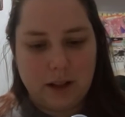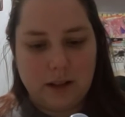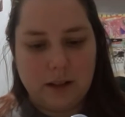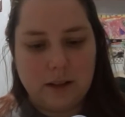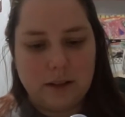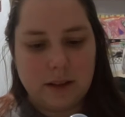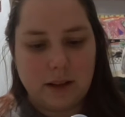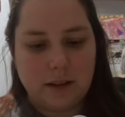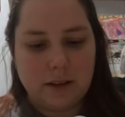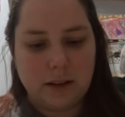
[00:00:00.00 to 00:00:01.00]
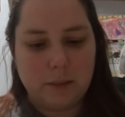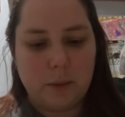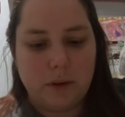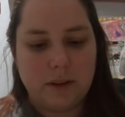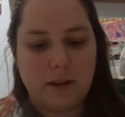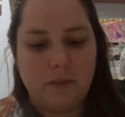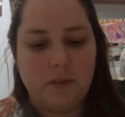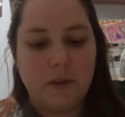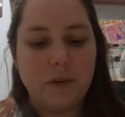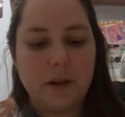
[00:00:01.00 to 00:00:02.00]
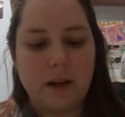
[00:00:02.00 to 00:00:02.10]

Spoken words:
It is a 6.7 fluid